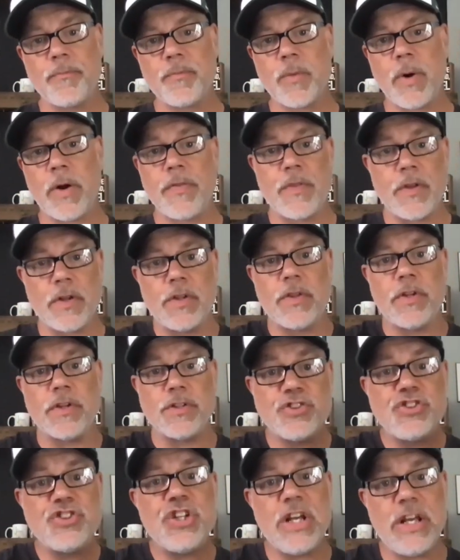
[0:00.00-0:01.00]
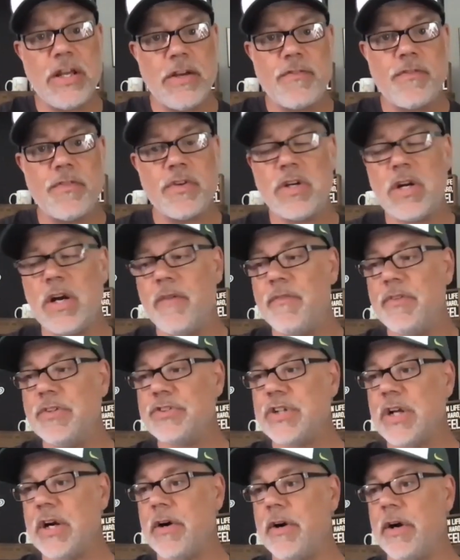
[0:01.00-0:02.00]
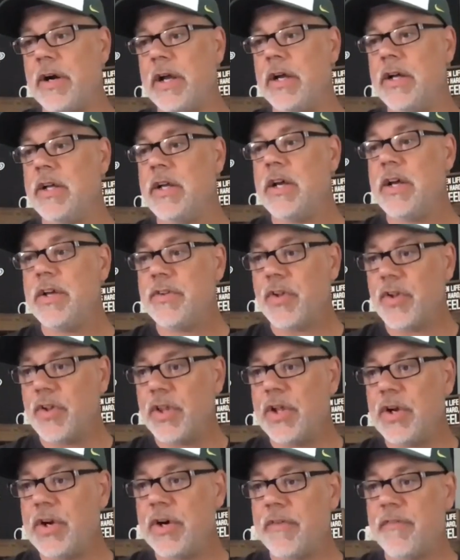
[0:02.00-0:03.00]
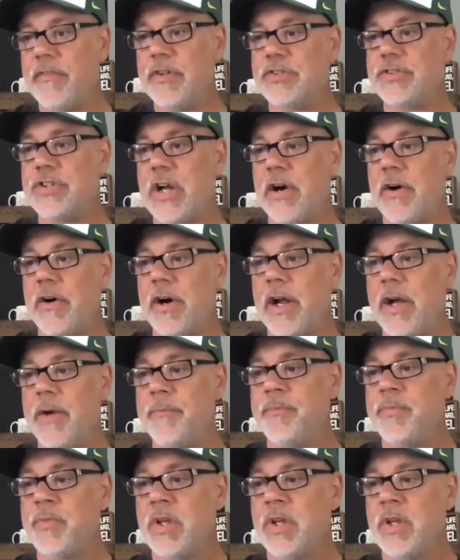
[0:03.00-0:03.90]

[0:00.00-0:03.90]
right, the the chief of this area, the leader of this area,